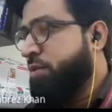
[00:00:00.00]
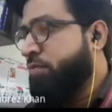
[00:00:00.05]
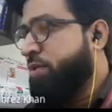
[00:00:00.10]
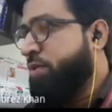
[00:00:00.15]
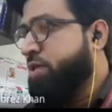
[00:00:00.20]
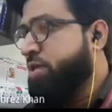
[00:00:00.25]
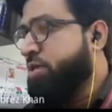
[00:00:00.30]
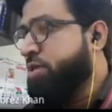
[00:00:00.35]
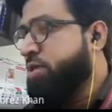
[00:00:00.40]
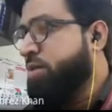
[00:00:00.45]

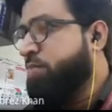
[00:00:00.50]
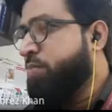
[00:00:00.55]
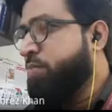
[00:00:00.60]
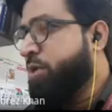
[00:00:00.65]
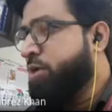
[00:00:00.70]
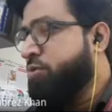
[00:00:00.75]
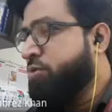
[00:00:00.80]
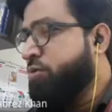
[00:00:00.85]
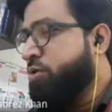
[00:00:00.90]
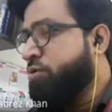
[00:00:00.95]
Very
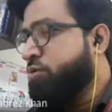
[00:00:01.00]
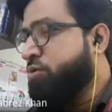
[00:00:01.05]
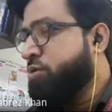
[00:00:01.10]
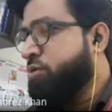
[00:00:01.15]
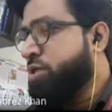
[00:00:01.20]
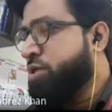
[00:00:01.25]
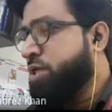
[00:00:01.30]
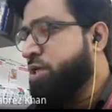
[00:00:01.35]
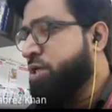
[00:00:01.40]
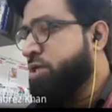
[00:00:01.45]
simple to
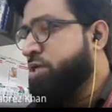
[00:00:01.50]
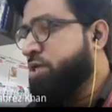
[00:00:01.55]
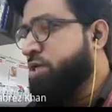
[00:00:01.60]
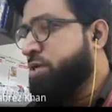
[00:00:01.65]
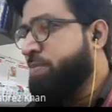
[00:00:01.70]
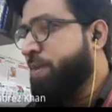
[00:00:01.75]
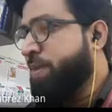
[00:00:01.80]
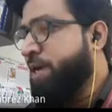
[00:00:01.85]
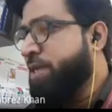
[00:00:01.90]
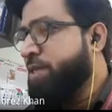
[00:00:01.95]
use things
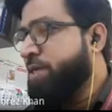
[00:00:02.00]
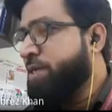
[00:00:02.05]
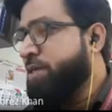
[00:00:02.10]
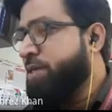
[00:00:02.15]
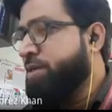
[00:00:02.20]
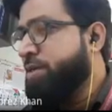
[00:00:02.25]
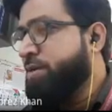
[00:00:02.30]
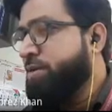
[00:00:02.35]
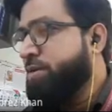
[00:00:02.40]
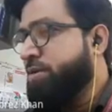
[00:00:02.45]
in
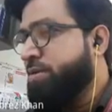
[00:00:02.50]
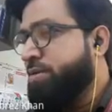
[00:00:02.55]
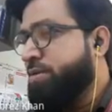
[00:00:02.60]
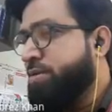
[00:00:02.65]
Python.